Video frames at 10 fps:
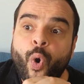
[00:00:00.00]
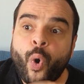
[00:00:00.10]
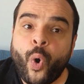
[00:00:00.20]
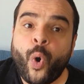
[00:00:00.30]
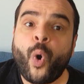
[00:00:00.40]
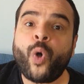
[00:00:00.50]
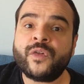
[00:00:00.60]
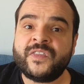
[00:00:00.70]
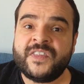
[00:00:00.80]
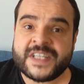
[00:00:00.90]
all
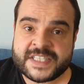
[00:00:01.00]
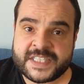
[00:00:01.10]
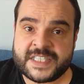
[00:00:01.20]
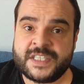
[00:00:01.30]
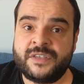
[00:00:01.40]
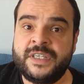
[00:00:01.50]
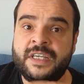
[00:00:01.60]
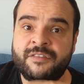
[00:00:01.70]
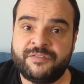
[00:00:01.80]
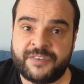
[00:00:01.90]
necessary
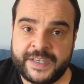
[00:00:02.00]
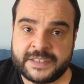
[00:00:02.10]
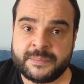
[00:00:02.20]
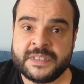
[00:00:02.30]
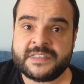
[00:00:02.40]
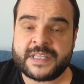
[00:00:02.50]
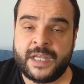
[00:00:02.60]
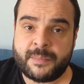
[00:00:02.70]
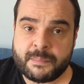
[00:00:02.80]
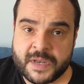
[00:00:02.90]
vitamins
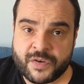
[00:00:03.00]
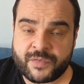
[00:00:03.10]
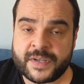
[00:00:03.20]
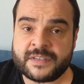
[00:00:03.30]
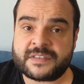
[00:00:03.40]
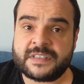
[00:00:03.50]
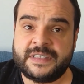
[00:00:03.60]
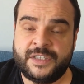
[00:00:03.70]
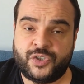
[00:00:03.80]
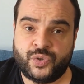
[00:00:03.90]
and minerals
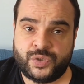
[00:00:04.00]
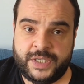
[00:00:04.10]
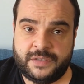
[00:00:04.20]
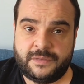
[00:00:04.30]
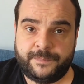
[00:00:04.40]
that you need.